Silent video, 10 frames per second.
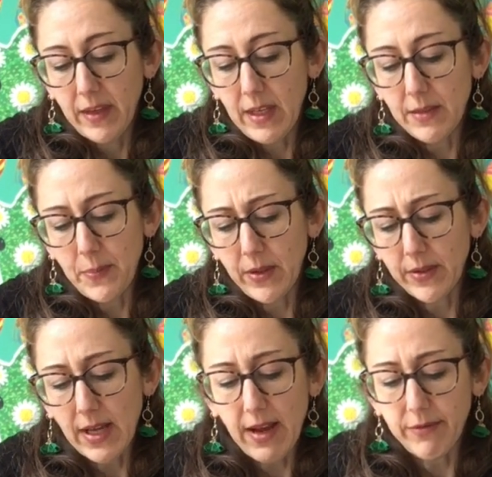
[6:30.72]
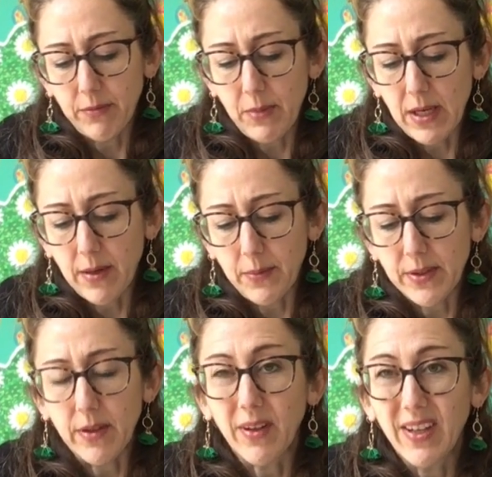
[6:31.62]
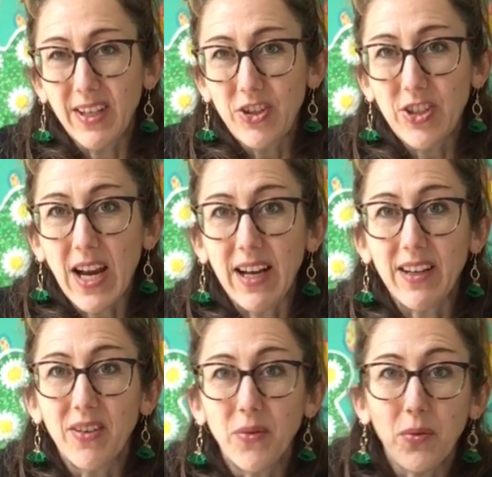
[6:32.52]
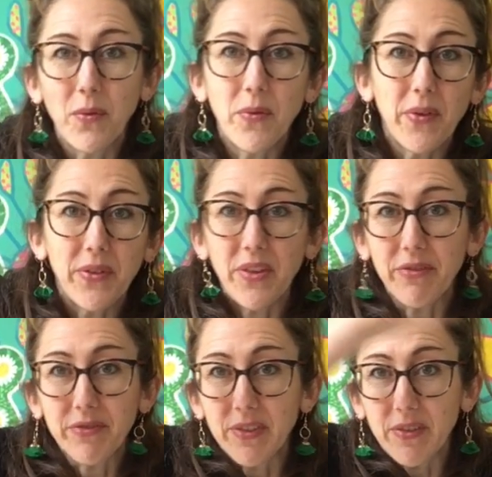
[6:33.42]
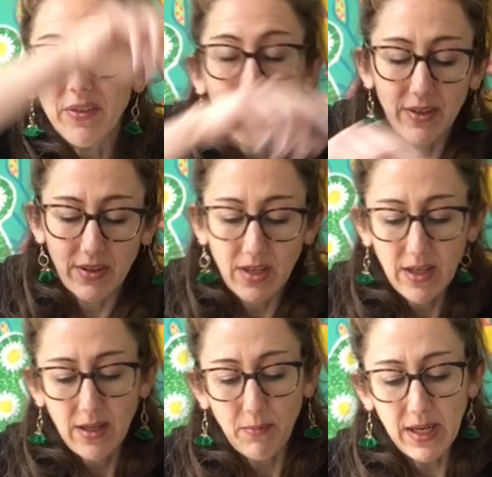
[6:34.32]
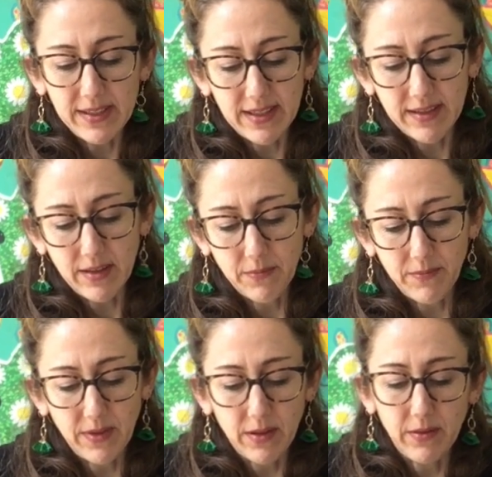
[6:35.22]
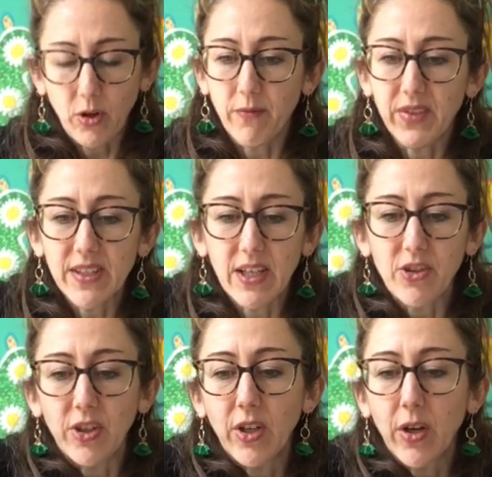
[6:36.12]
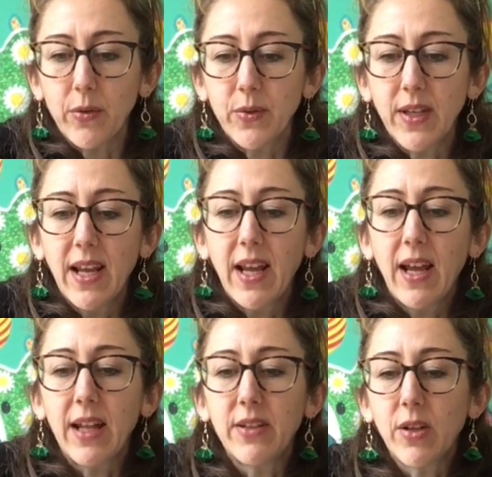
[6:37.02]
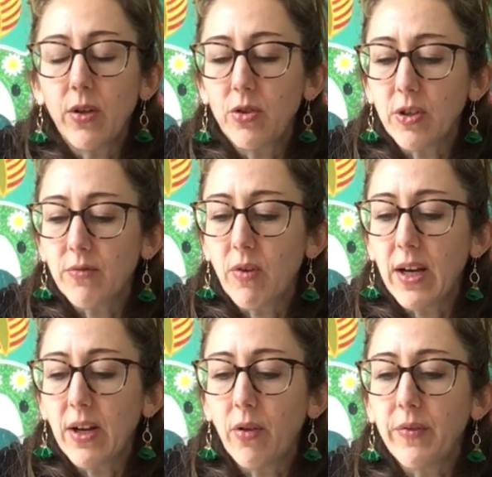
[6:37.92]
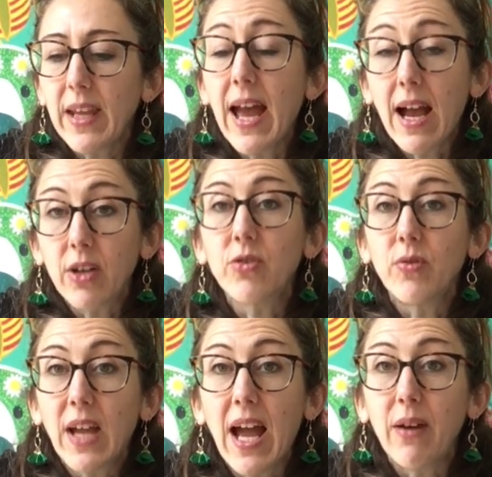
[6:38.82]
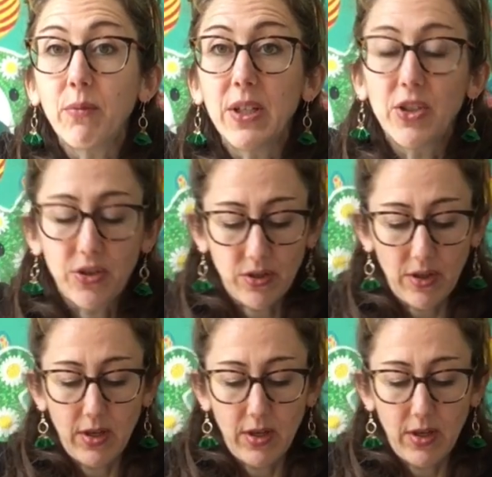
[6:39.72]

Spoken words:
it's because I haven't been able to check all the different places that the conversation goes, and so just write on the actual Catwish